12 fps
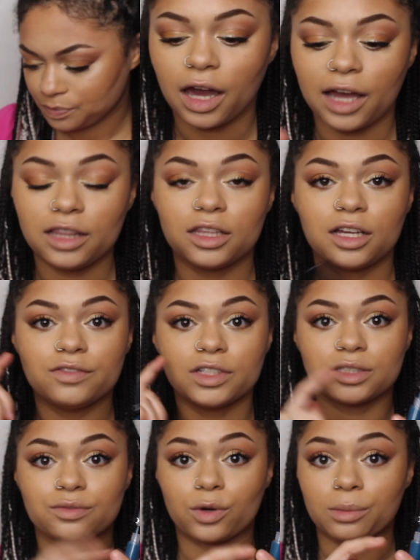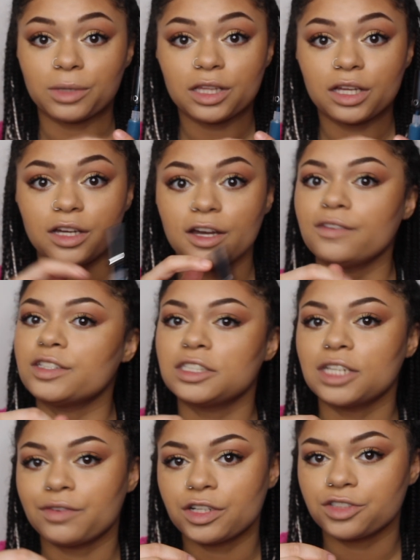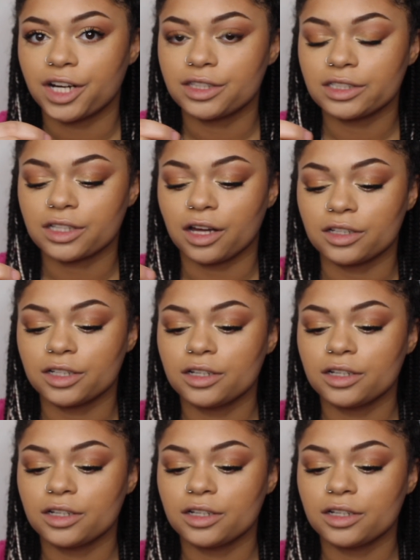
I love this formula. I've just never tried this color.